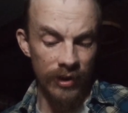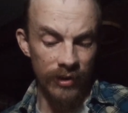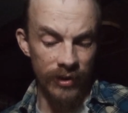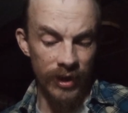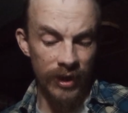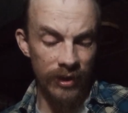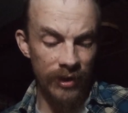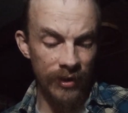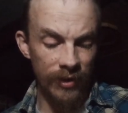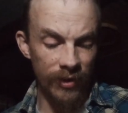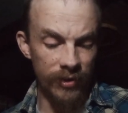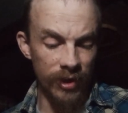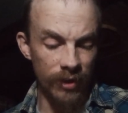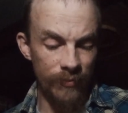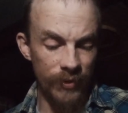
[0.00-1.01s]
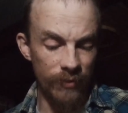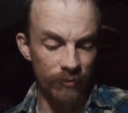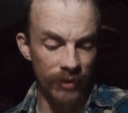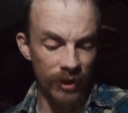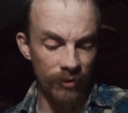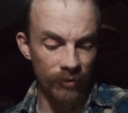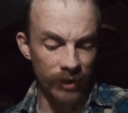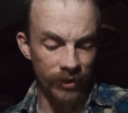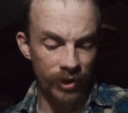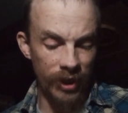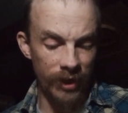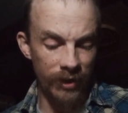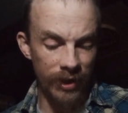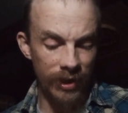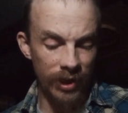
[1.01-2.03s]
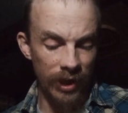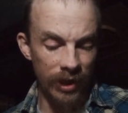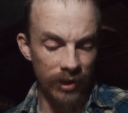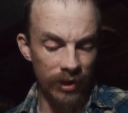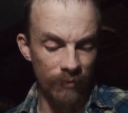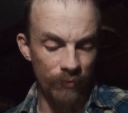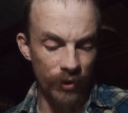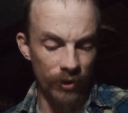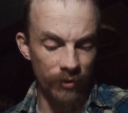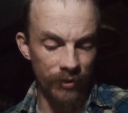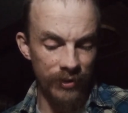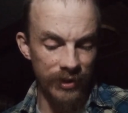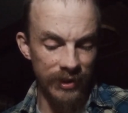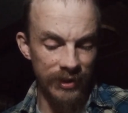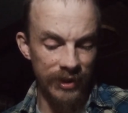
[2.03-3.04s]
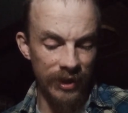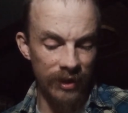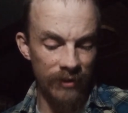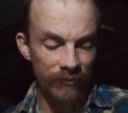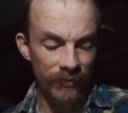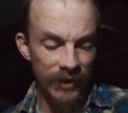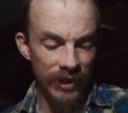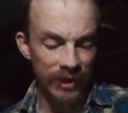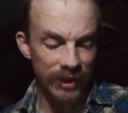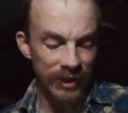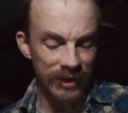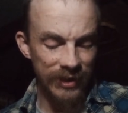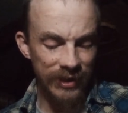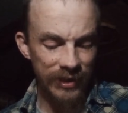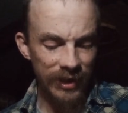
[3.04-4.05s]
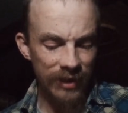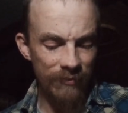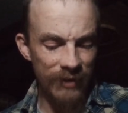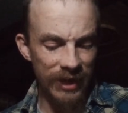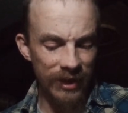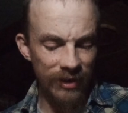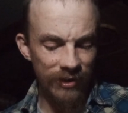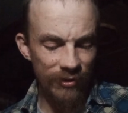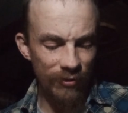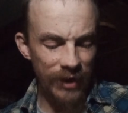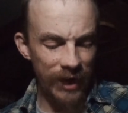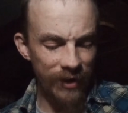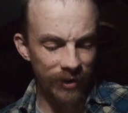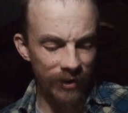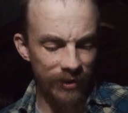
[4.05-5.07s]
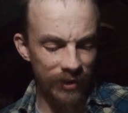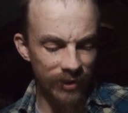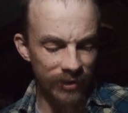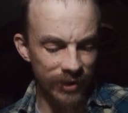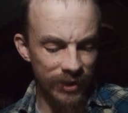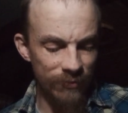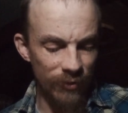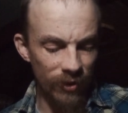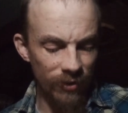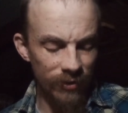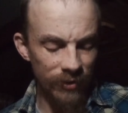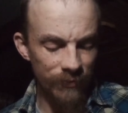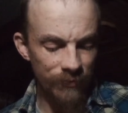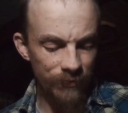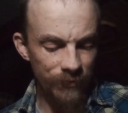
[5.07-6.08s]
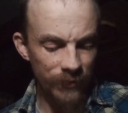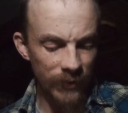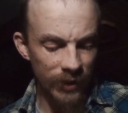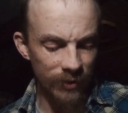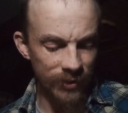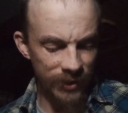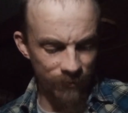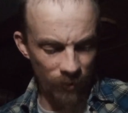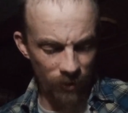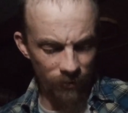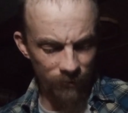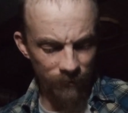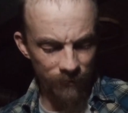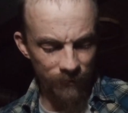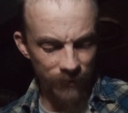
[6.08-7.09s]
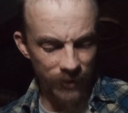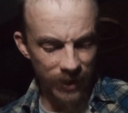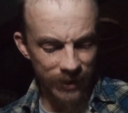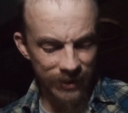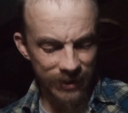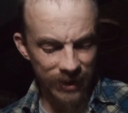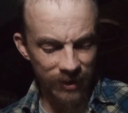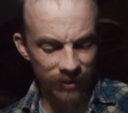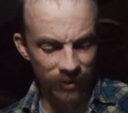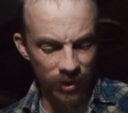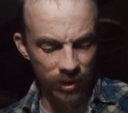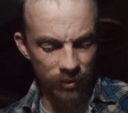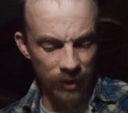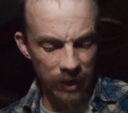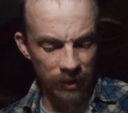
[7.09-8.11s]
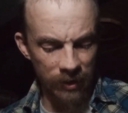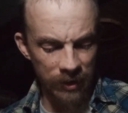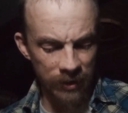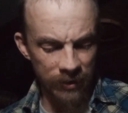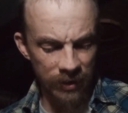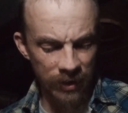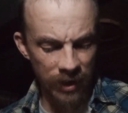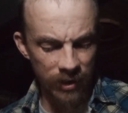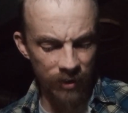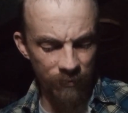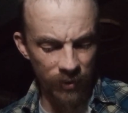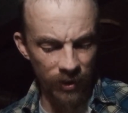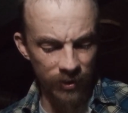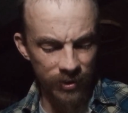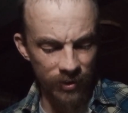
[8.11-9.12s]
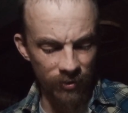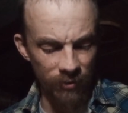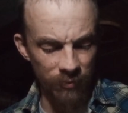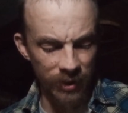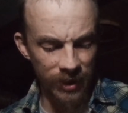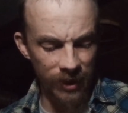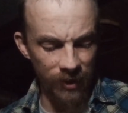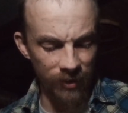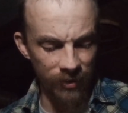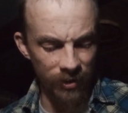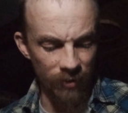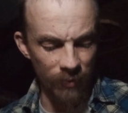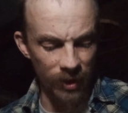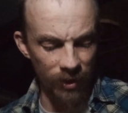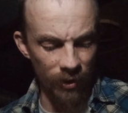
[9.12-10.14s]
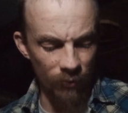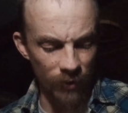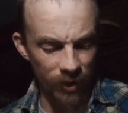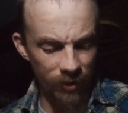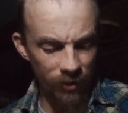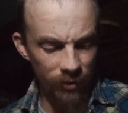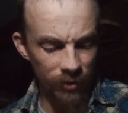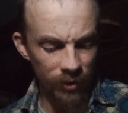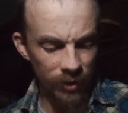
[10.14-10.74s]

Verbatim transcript: Then he looked up at me while Jerry tightened the bolts and said, Say, man, you got anything to smoke? Smoke? I said. Do I look like the kind of person who'd be carrying marijuana?